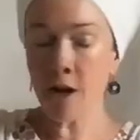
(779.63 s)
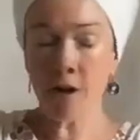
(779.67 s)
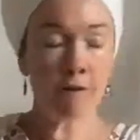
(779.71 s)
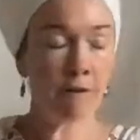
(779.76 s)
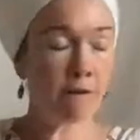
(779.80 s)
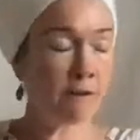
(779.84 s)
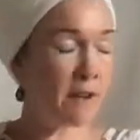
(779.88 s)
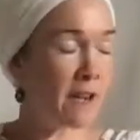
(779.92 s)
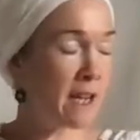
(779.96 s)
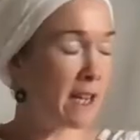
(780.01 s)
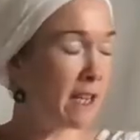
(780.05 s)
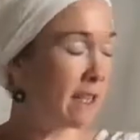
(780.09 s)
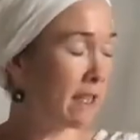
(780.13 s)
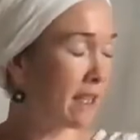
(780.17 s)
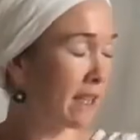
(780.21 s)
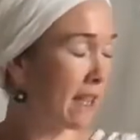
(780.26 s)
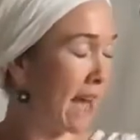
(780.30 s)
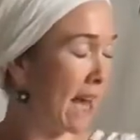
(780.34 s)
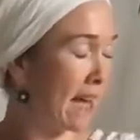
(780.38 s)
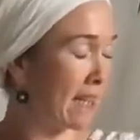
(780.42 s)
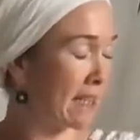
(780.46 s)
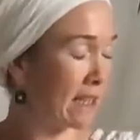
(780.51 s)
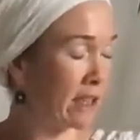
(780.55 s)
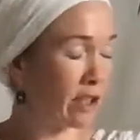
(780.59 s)
Feel
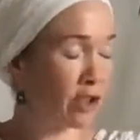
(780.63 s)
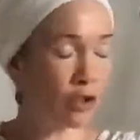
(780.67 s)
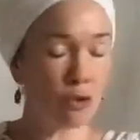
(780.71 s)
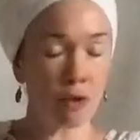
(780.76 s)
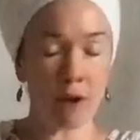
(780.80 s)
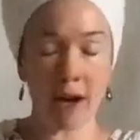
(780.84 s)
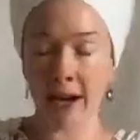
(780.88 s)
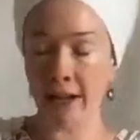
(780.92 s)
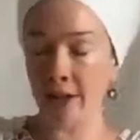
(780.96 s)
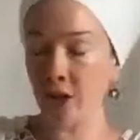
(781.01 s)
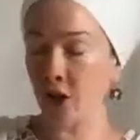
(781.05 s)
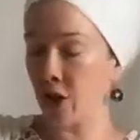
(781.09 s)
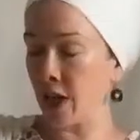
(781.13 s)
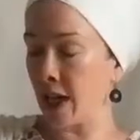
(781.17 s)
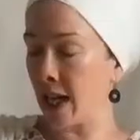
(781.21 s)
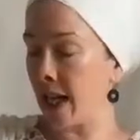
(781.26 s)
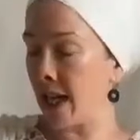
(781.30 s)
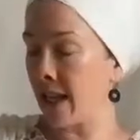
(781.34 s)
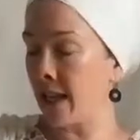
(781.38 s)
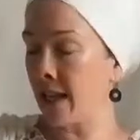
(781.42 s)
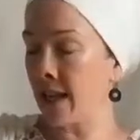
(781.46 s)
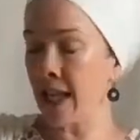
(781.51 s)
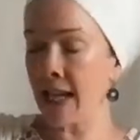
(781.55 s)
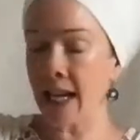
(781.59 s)
that stretch
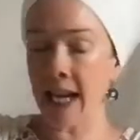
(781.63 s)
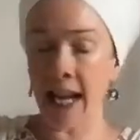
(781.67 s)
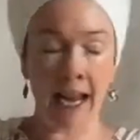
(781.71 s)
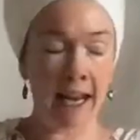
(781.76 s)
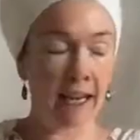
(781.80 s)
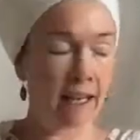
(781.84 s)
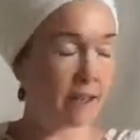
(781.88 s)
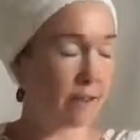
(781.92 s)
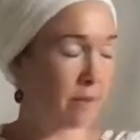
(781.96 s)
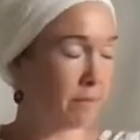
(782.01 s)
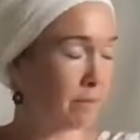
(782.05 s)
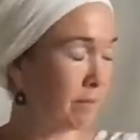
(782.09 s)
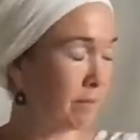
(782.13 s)
in the neck.